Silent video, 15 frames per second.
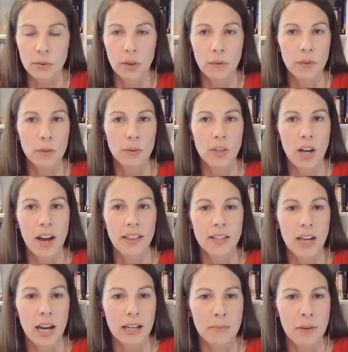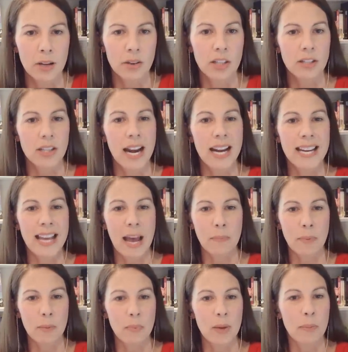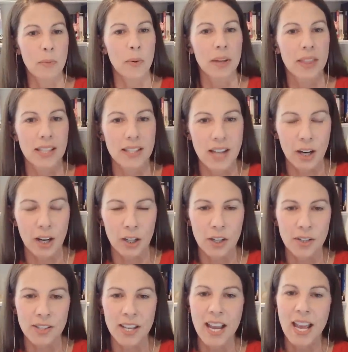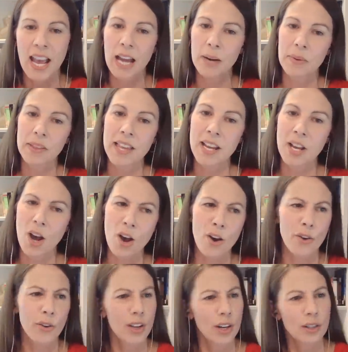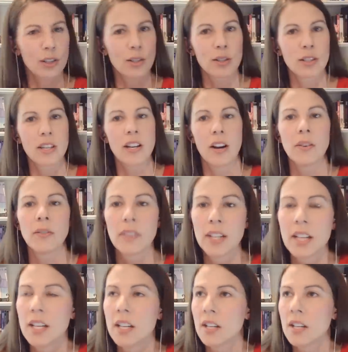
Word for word: So if you saw the documentary Shiny Happy People with the Duggars, and we think, oh, they're just, you know,